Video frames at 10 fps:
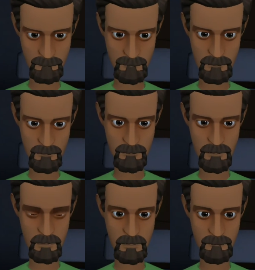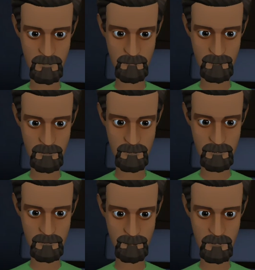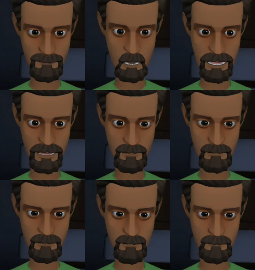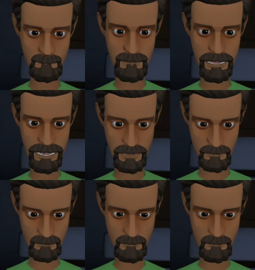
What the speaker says: So sit tight, as we said,